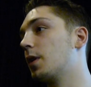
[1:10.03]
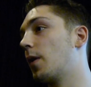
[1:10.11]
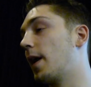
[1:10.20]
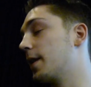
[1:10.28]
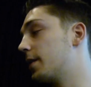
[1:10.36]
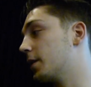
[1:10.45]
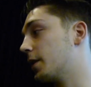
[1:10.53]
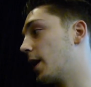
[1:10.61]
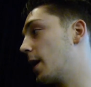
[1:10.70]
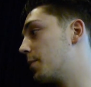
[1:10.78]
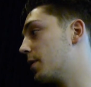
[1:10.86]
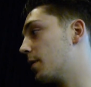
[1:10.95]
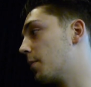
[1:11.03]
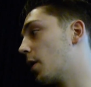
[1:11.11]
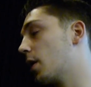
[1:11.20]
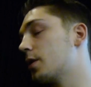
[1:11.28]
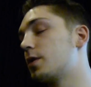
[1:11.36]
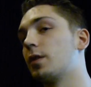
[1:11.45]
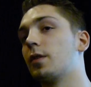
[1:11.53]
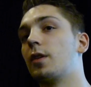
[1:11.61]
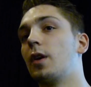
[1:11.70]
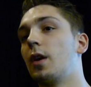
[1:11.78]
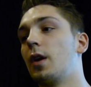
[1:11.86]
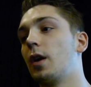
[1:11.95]
you know, anything can happen in March.
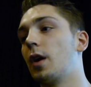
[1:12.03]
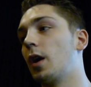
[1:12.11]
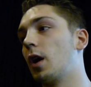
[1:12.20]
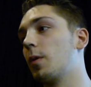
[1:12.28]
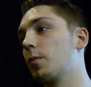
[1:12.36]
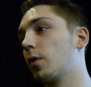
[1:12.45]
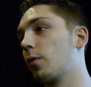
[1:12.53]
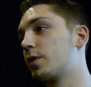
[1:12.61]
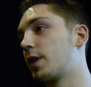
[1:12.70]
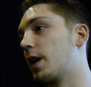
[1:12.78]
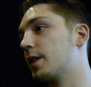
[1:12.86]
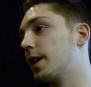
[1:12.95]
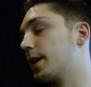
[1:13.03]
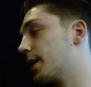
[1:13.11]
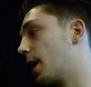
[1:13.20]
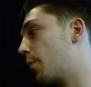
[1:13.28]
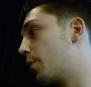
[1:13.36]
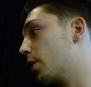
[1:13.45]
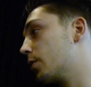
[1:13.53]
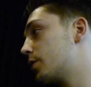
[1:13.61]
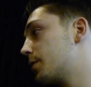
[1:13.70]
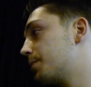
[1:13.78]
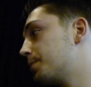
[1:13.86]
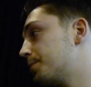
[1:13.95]
We're kind of taking that approach.